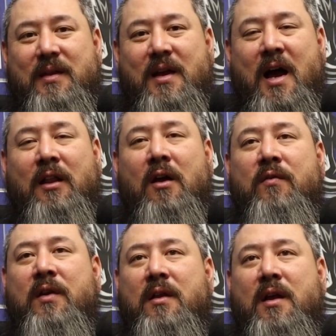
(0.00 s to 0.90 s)
I
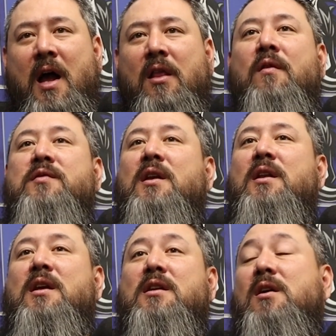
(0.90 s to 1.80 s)
love it. I love
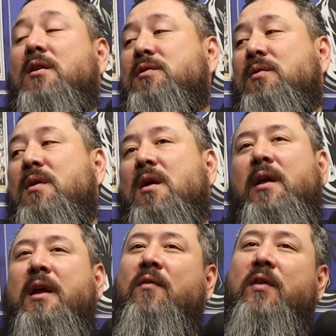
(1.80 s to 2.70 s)
seeing kids hustle.
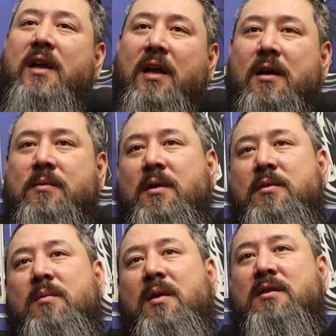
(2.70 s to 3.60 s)
Like if a kid comes up
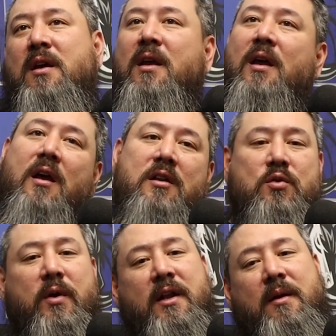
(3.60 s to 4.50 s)
to me and is like,
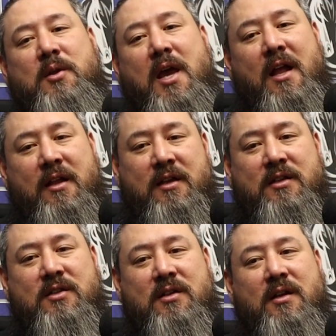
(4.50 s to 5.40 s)
"Trade up
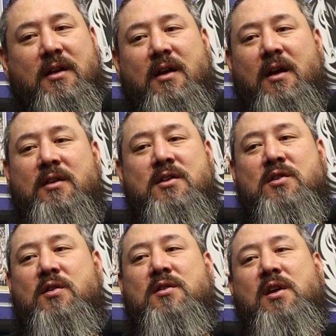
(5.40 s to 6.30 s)
challenge," and
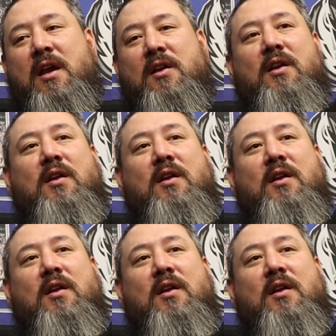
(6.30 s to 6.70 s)
just is like